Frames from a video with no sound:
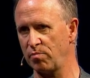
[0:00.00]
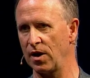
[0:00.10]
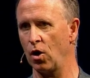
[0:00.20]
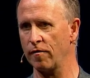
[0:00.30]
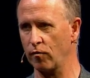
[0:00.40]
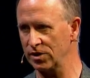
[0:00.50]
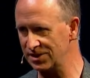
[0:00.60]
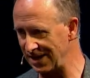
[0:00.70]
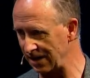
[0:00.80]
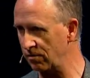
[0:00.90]
by offering
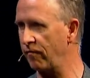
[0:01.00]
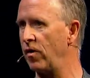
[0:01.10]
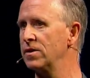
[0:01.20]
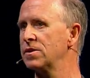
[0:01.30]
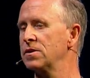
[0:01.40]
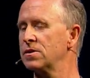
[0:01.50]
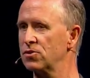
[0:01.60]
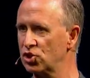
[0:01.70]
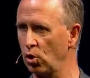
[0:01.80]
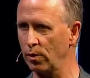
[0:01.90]
sacrifices and
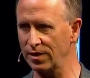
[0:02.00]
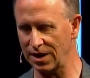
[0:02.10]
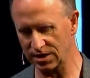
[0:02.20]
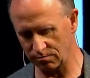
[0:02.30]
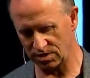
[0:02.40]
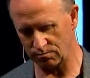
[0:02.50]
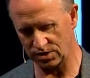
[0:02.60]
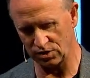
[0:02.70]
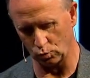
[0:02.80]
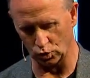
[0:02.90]
showing that commitment
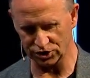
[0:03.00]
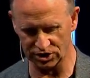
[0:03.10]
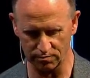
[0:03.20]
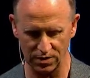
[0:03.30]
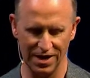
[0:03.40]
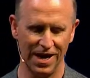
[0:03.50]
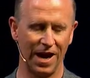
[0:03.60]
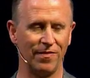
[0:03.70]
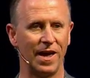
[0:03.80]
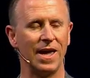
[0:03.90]
to worship.
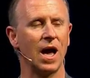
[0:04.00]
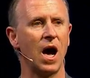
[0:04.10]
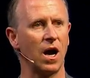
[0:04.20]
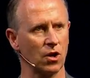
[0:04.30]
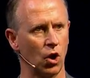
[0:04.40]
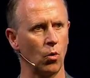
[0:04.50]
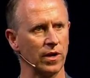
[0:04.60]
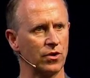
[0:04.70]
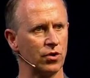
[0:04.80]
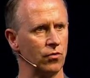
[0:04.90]
And they are
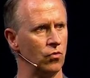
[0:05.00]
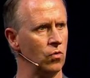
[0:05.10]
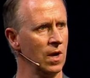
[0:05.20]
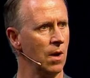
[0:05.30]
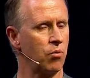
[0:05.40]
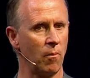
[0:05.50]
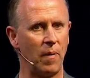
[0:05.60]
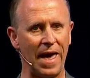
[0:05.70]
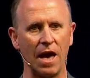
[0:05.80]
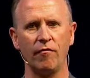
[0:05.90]
going to
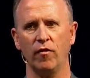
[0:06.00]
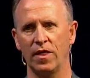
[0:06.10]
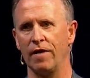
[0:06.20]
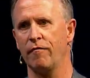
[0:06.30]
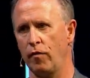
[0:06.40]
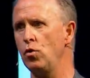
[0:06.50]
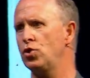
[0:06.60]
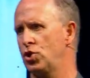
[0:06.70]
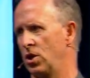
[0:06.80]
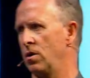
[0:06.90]
prepare for their
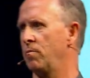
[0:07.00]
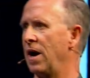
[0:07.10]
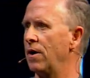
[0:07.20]
future by